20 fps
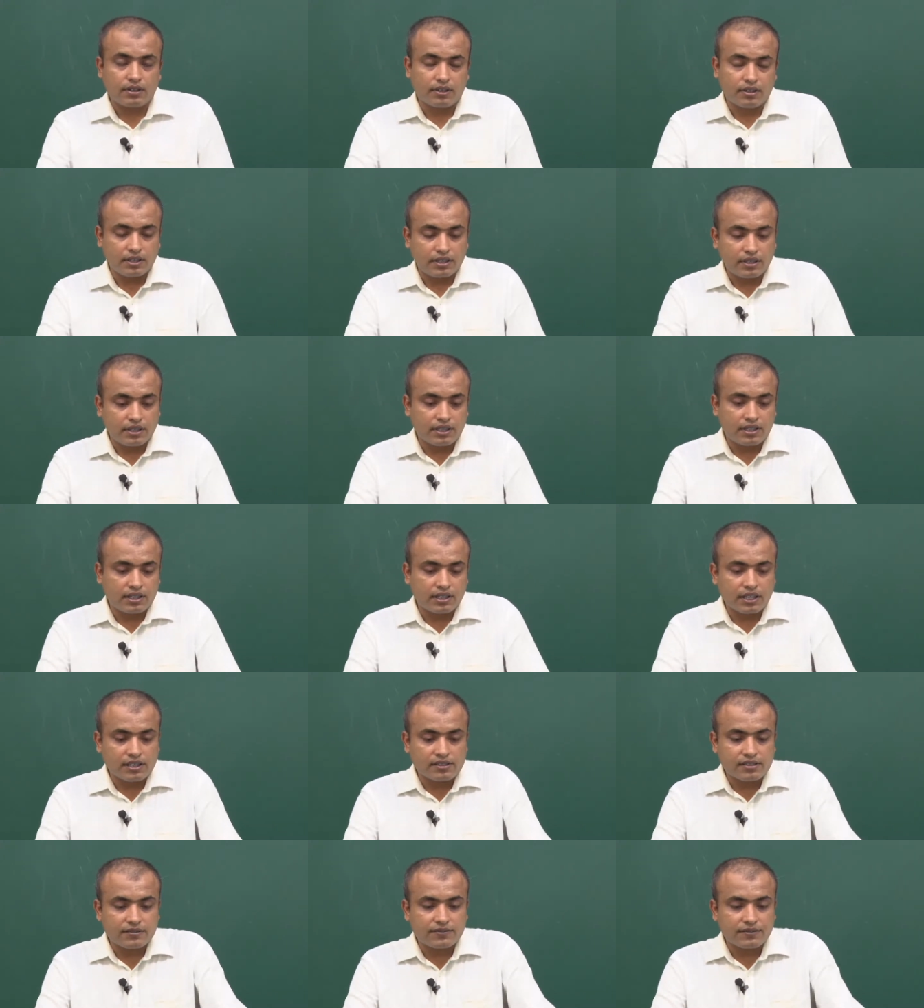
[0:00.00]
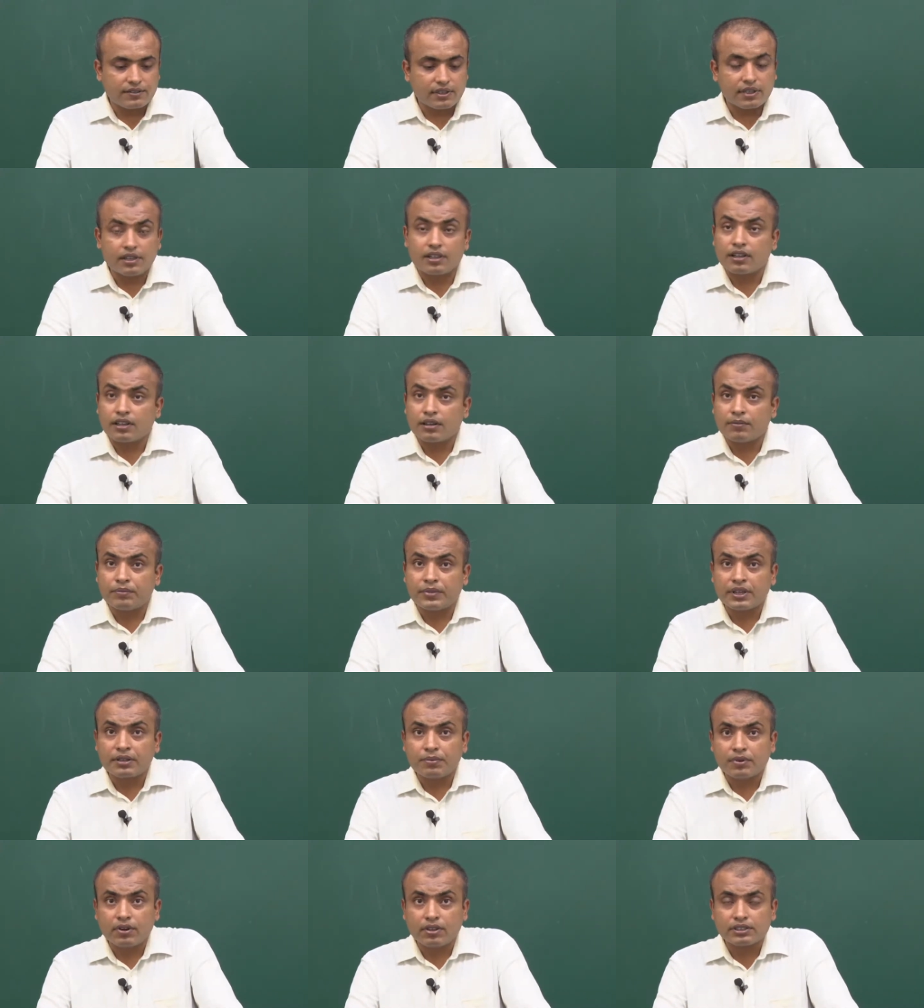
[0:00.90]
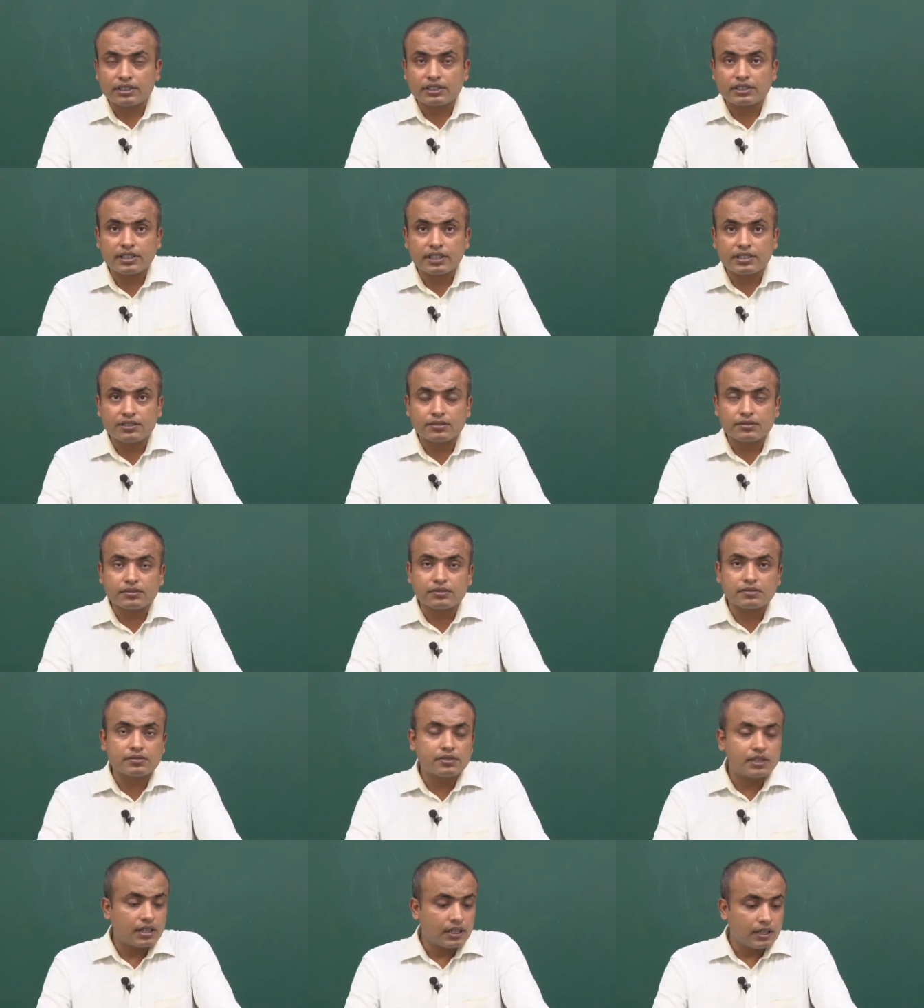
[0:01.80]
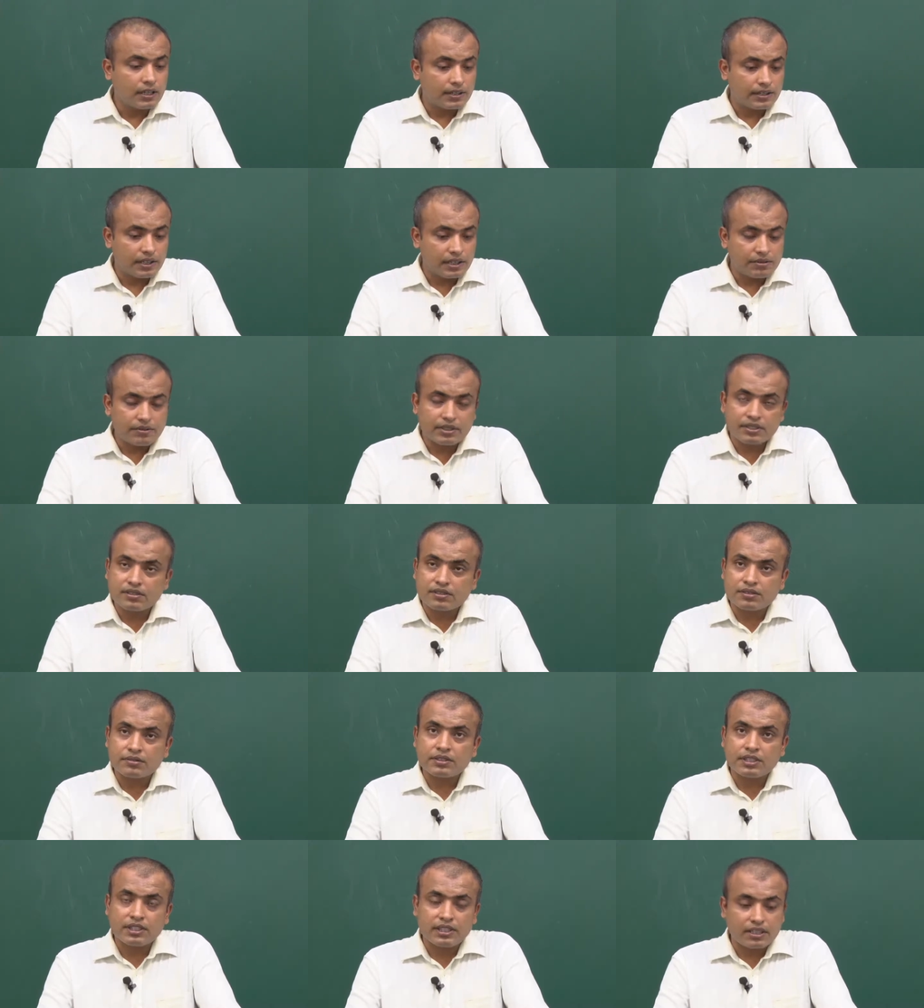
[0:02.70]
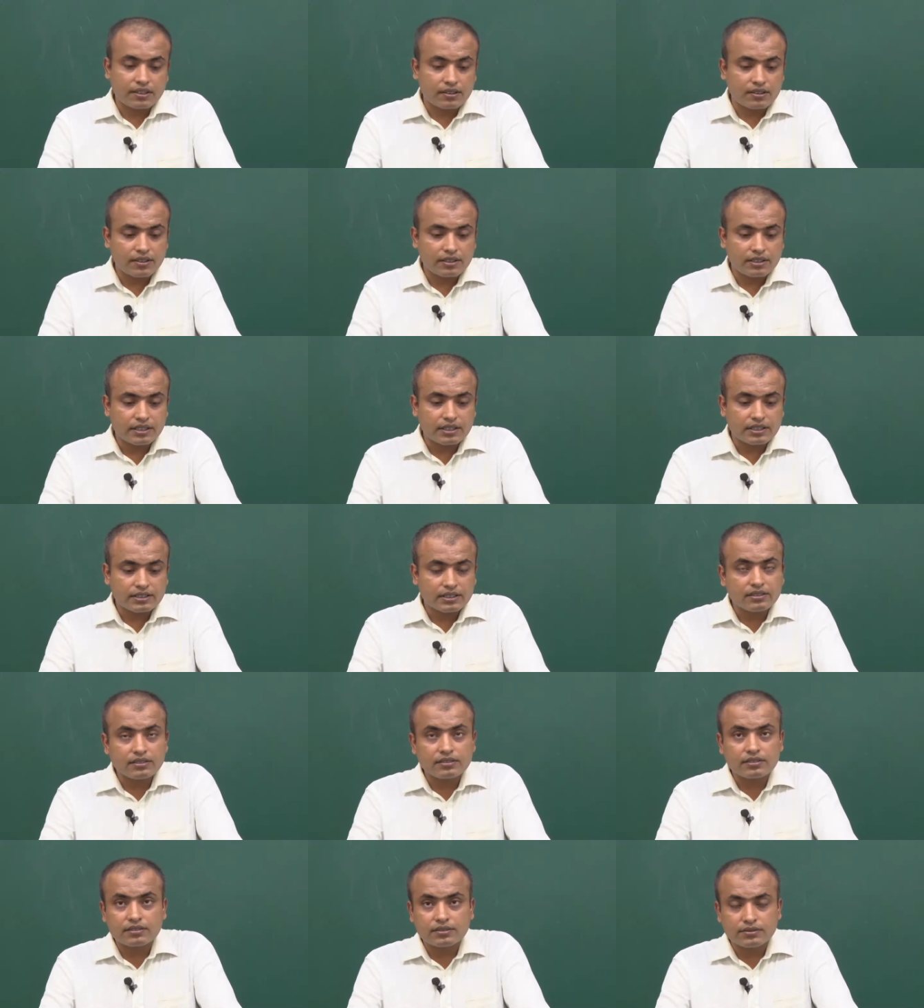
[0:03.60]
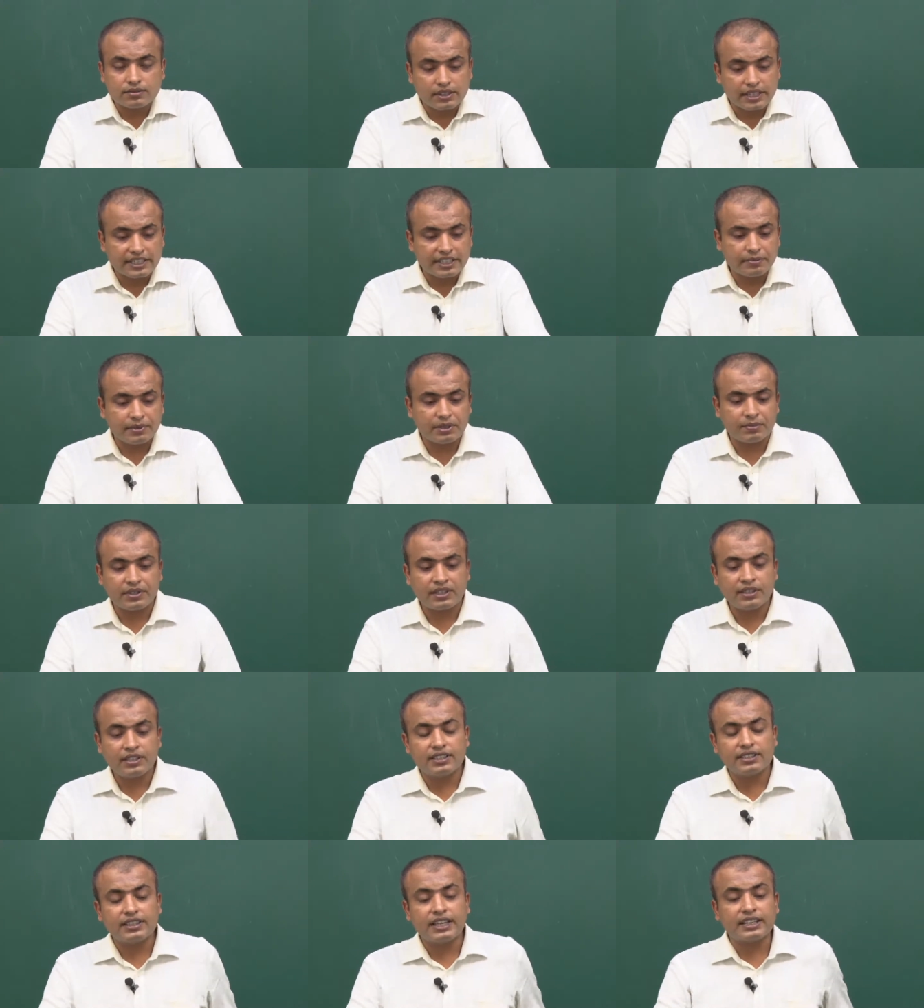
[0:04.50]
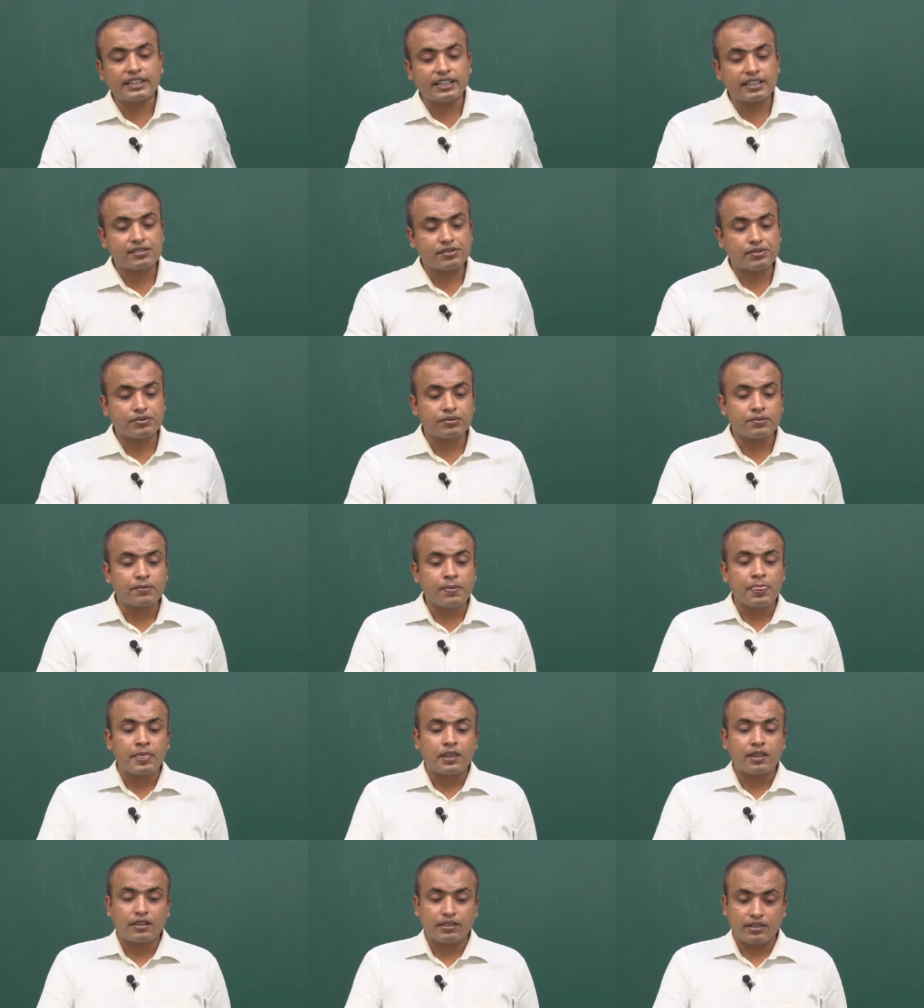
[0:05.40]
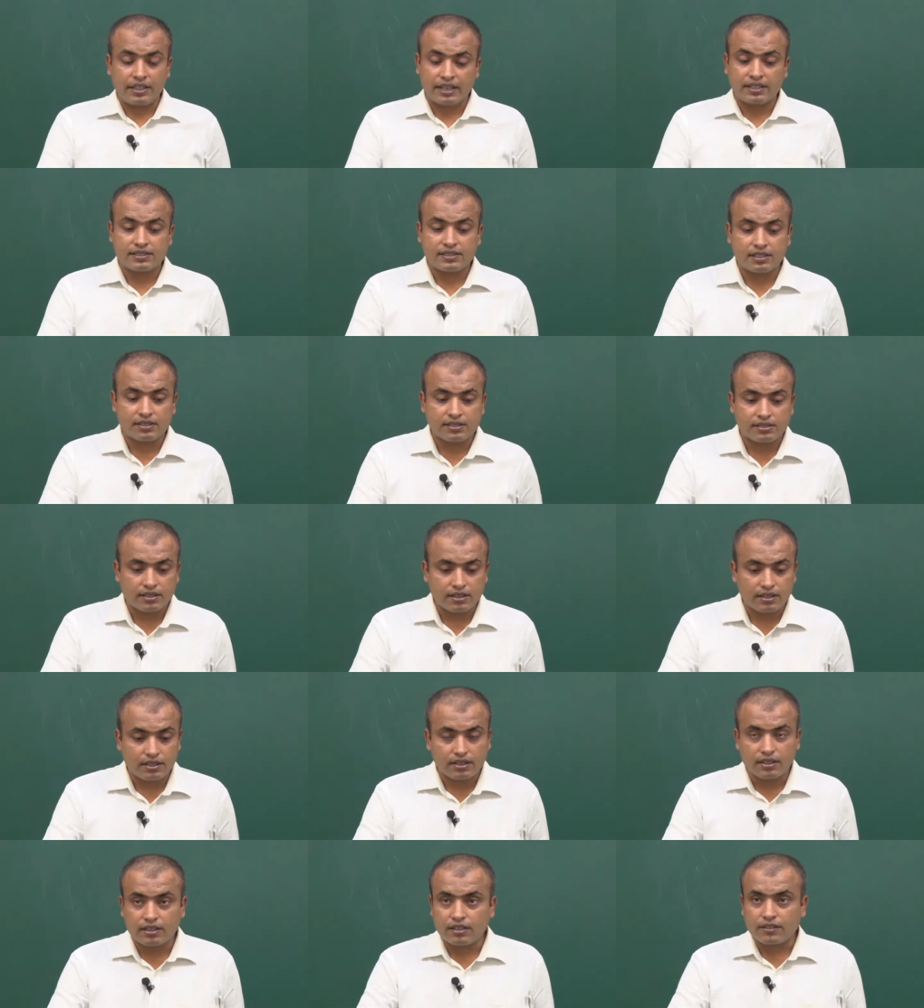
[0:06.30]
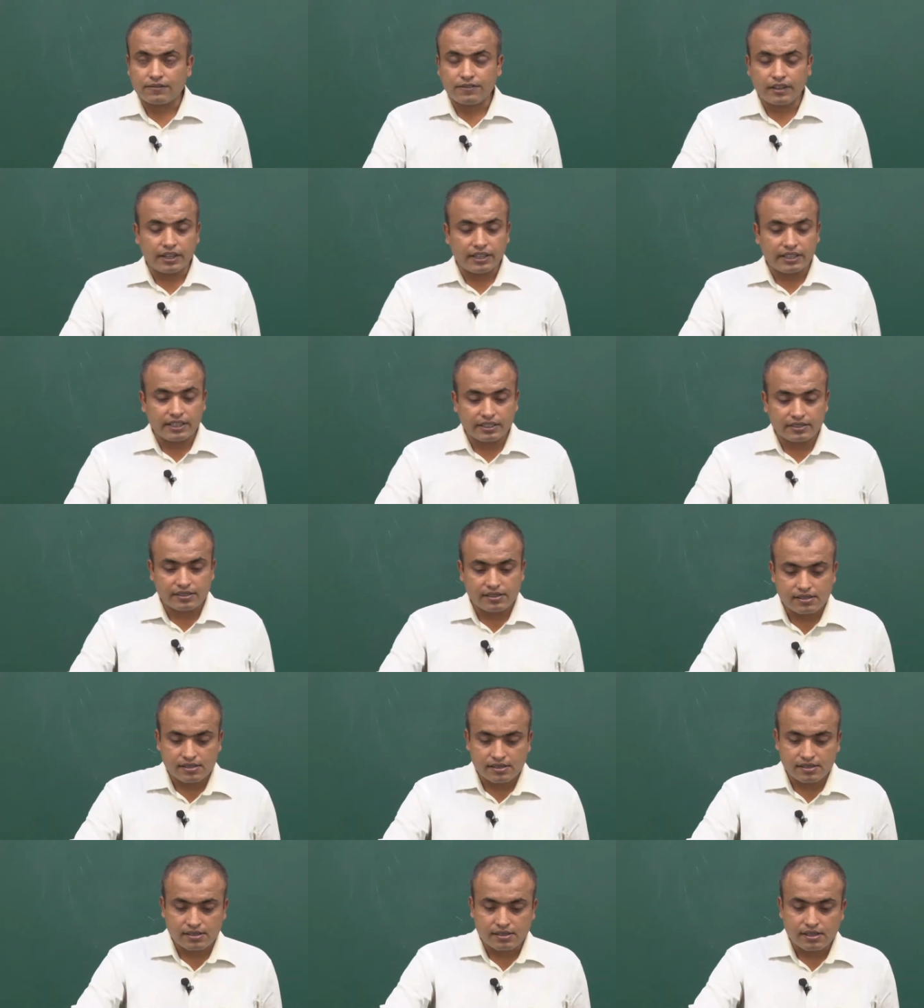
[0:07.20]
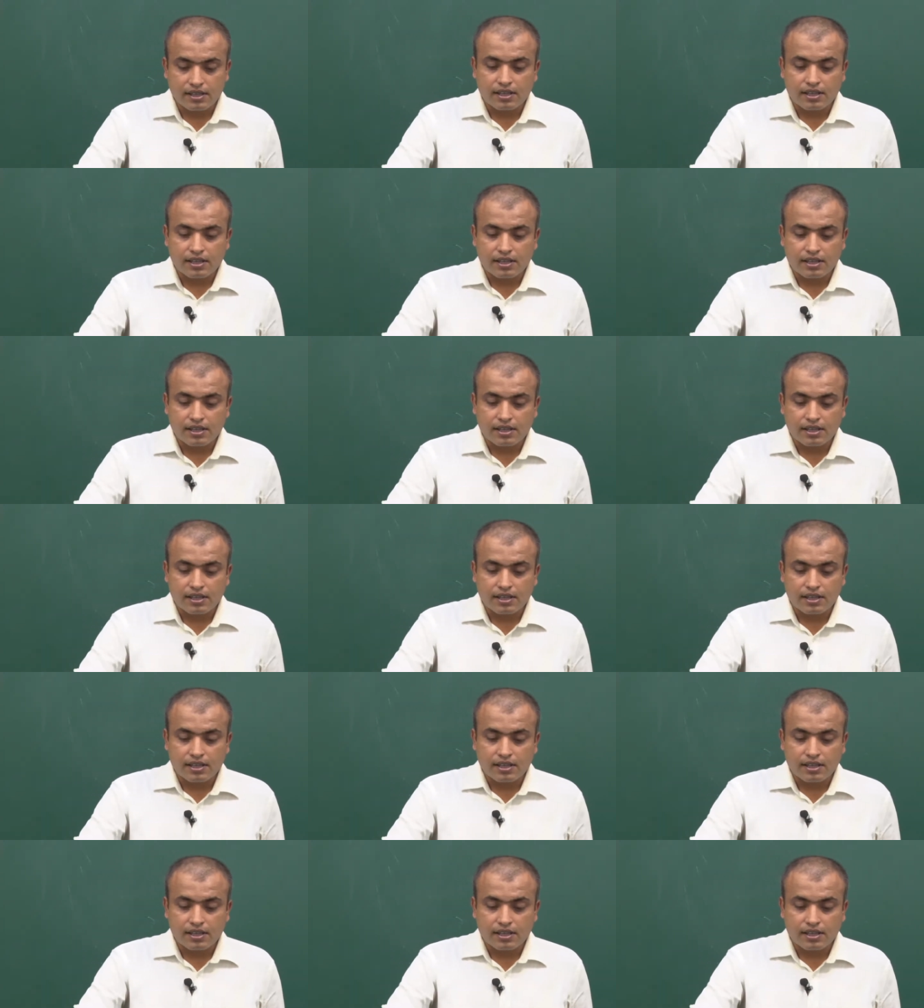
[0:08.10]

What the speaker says: in case of a big project that you executed and got the results to write a paper. In that case you thank such funding agencies.